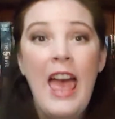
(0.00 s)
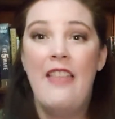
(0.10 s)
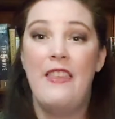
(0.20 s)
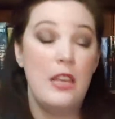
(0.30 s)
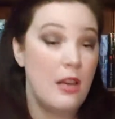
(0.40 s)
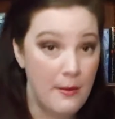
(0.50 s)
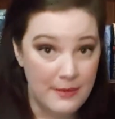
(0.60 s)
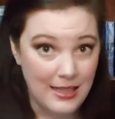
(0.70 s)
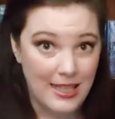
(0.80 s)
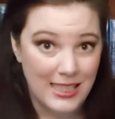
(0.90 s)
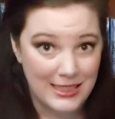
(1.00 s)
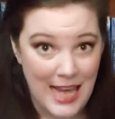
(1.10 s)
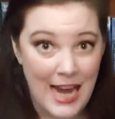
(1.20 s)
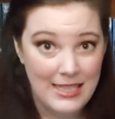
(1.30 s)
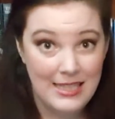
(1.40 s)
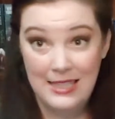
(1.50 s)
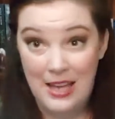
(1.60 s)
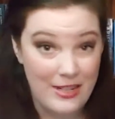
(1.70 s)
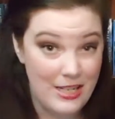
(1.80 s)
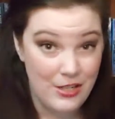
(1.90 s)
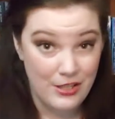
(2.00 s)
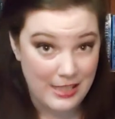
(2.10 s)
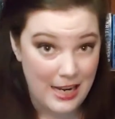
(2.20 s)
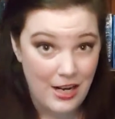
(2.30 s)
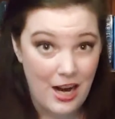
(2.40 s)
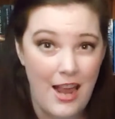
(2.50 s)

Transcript: and then he comes to collect 7 years later.